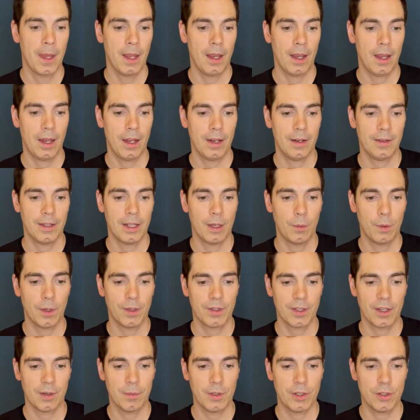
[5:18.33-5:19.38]
and there were
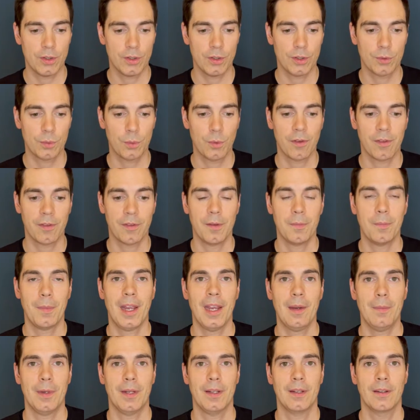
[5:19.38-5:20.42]
some issues with the
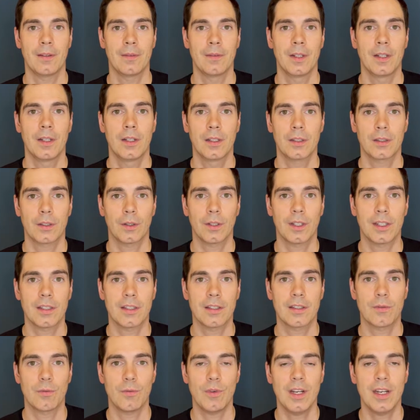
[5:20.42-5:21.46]
payment. So this
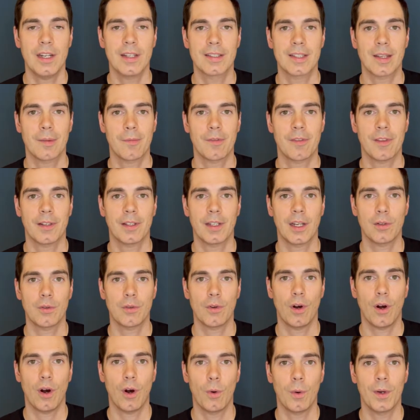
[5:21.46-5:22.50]
is really something that you
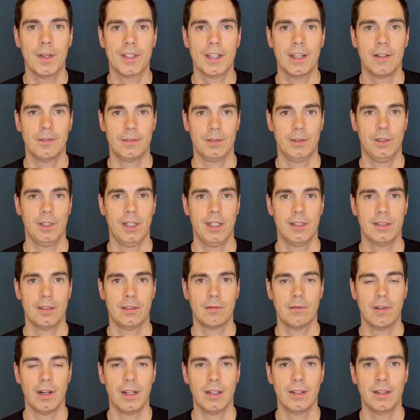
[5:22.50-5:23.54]
always have to test,
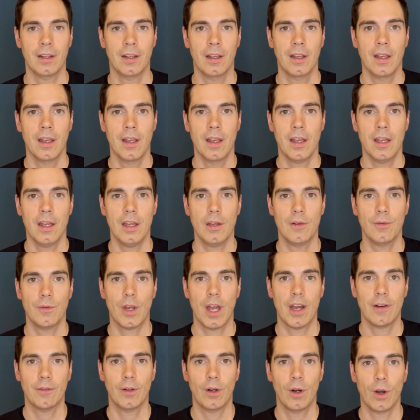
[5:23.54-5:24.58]
right? If you
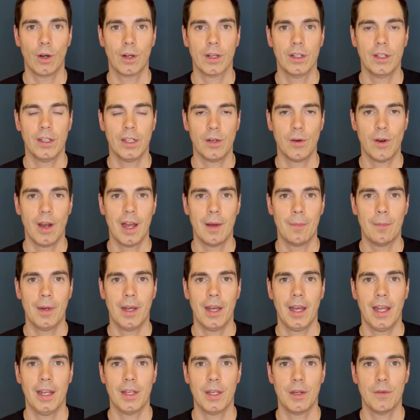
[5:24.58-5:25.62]
have a login in your app
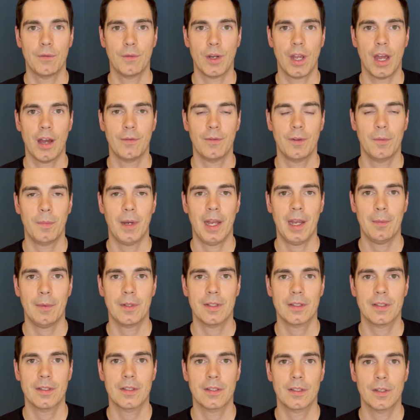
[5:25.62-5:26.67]
and if you have a payment
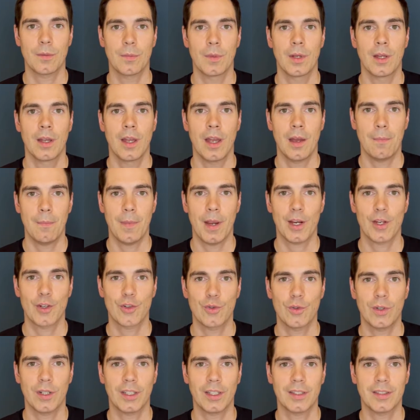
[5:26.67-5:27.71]
system, make
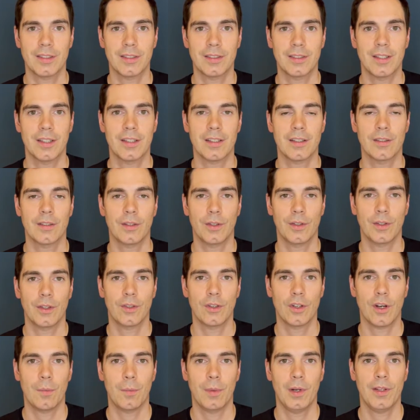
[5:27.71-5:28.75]
sure this is on the
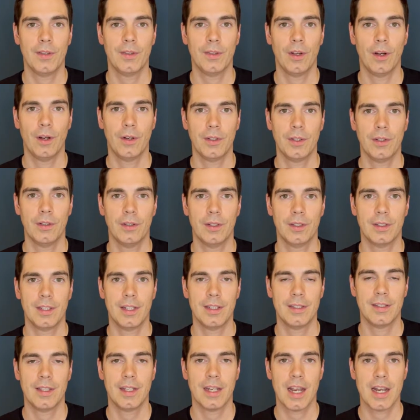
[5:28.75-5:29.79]
top list on your
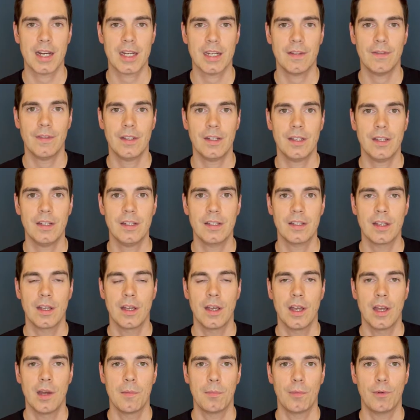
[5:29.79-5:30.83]
testing activities
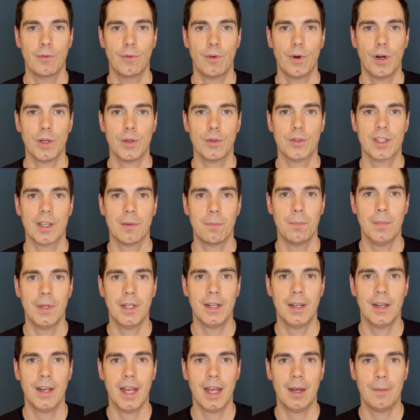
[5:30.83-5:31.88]
before you submit
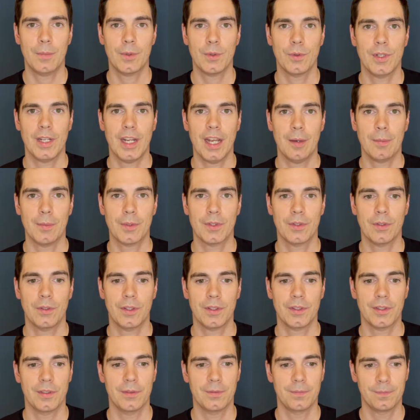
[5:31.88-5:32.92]
an app to the app
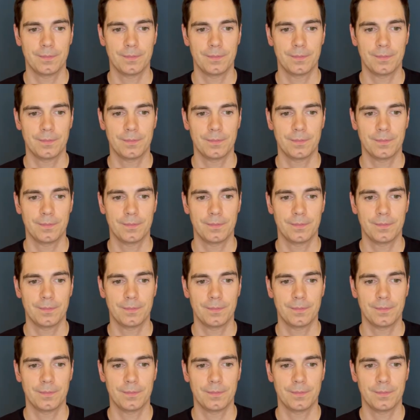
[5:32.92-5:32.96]
stores.